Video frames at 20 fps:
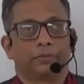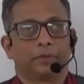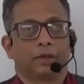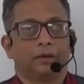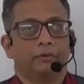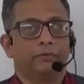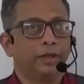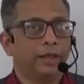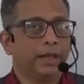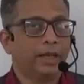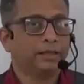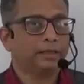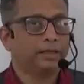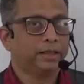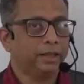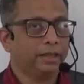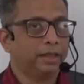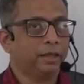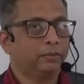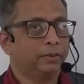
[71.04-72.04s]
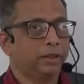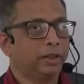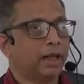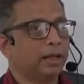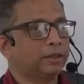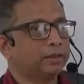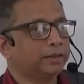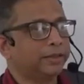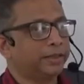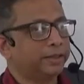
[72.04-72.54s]
We have seen in our
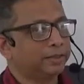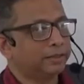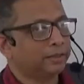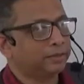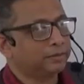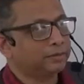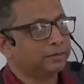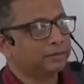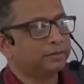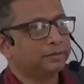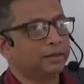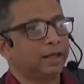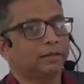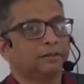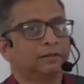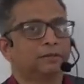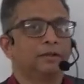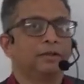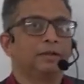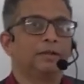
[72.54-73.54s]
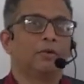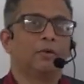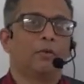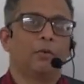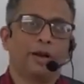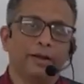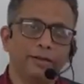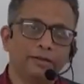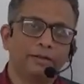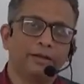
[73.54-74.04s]
last lectures that
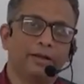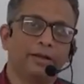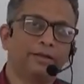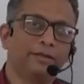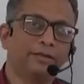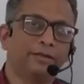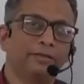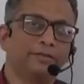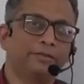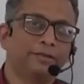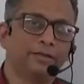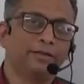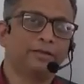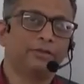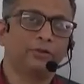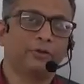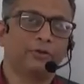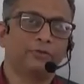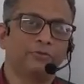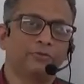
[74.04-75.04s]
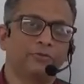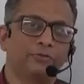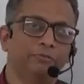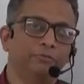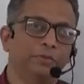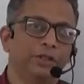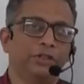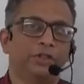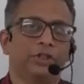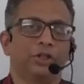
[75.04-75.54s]
white light consists of
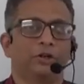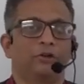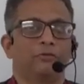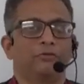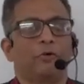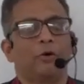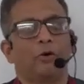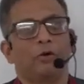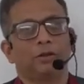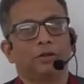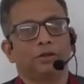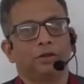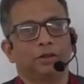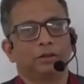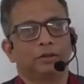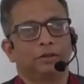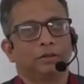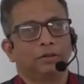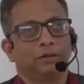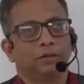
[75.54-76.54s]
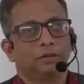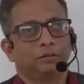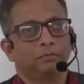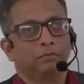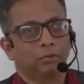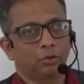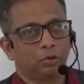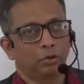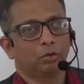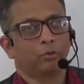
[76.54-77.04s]
mixture of all the
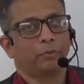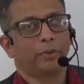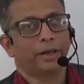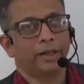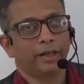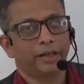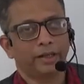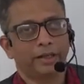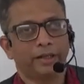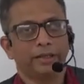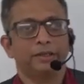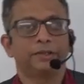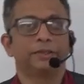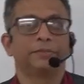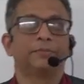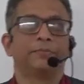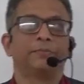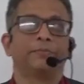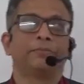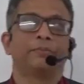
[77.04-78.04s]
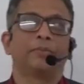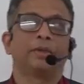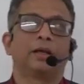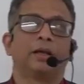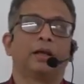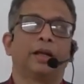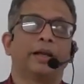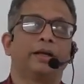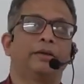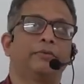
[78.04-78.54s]
monochromatic rays,
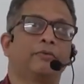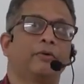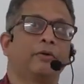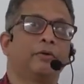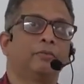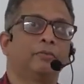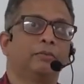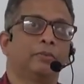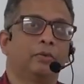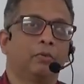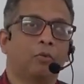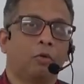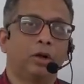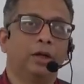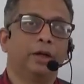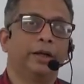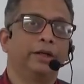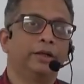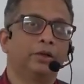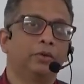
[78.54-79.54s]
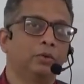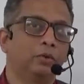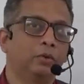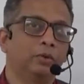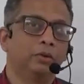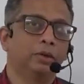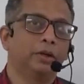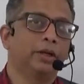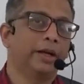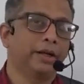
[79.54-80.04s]
right from violet
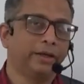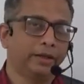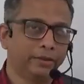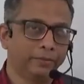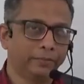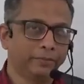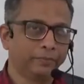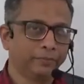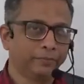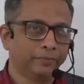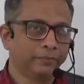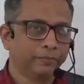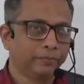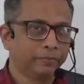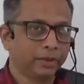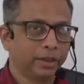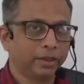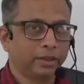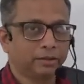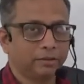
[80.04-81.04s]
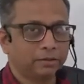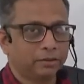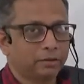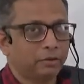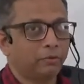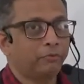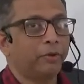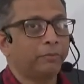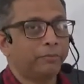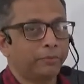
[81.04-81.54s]
to red. There
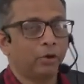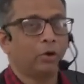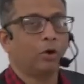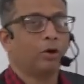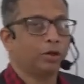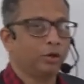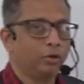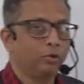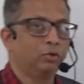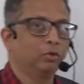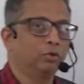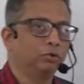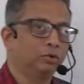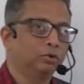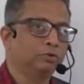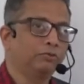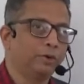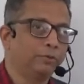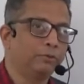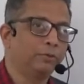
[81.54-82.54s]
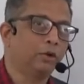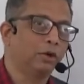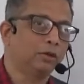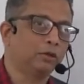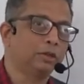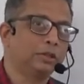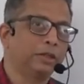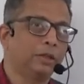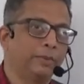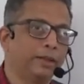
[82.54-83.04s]
is vibgyor, you know those vibgyor,
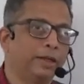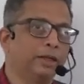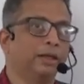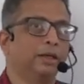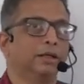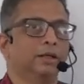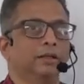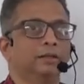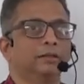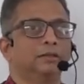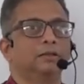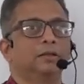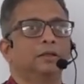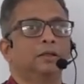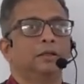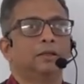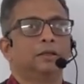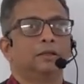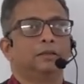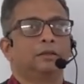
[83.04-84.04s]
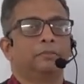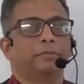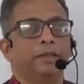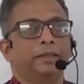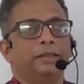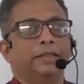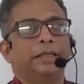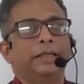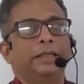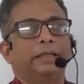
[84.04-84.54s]
the 7 colors, the
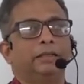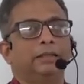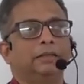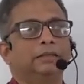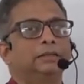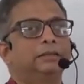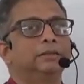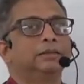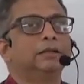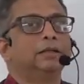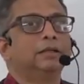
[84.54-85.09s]
basic colors.